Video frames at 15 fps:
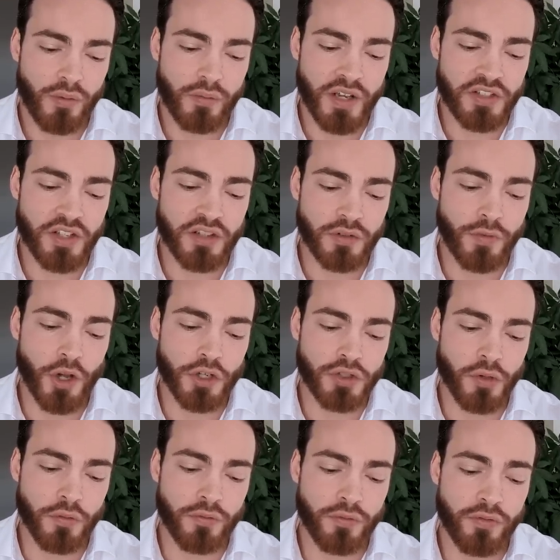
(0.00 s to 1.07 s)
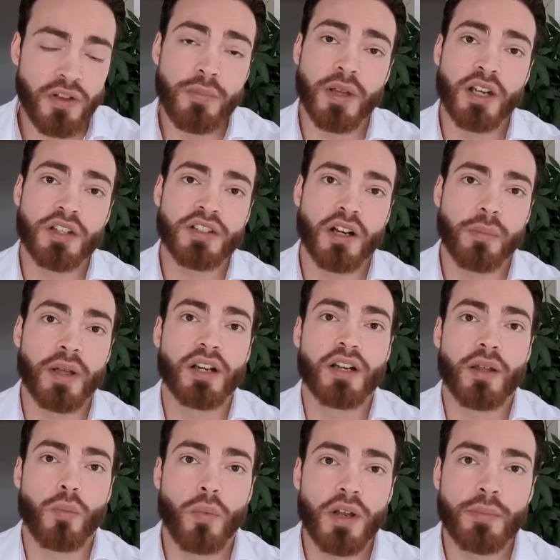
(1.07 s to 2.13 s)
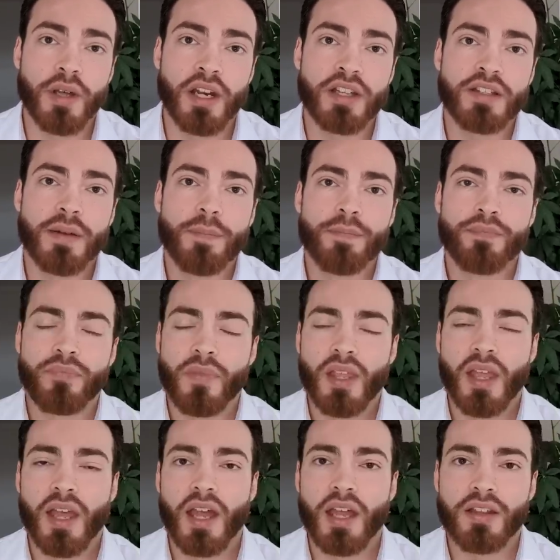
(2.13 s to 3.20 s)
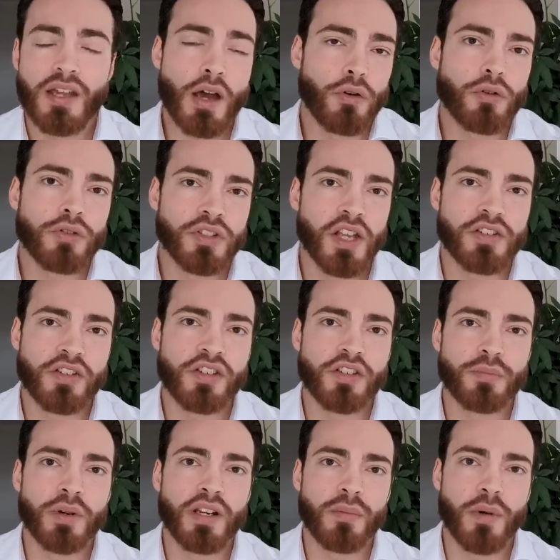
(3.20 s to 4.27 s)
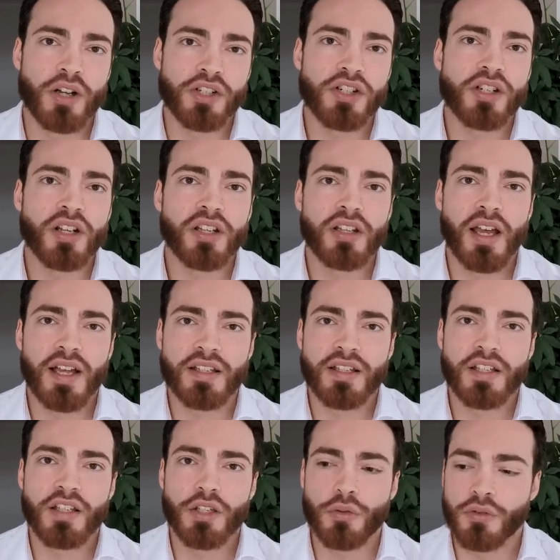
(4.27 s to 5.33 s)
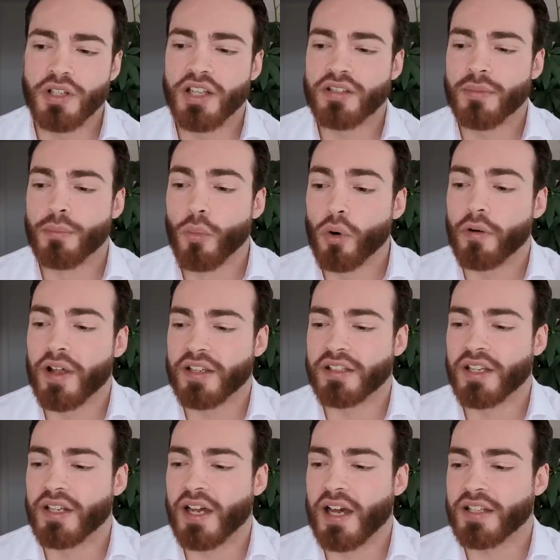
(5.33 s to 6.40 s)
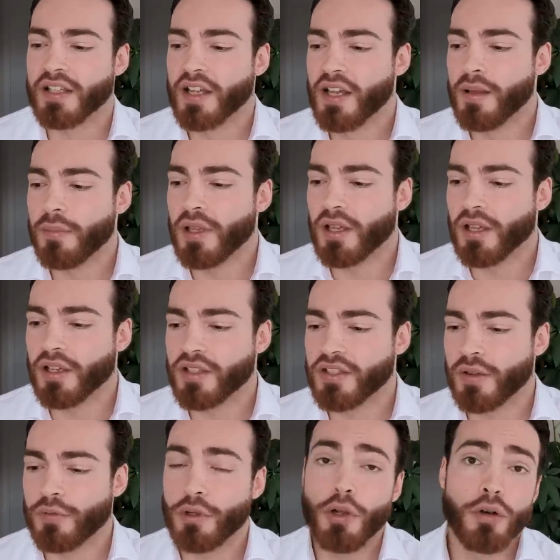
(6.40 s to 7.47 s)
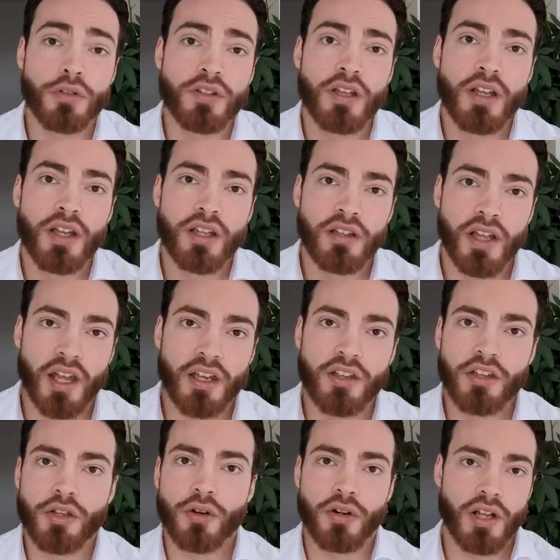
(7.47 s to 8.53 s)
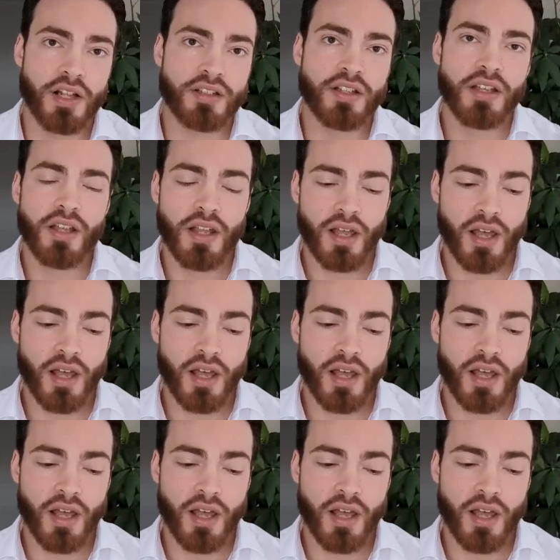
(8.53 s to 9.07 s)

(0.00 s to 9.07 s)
rest intervals of 3 minutes are better than 1 minute. And now the consensus is pretty much that you need more rest than that, because if you don't, then you're not,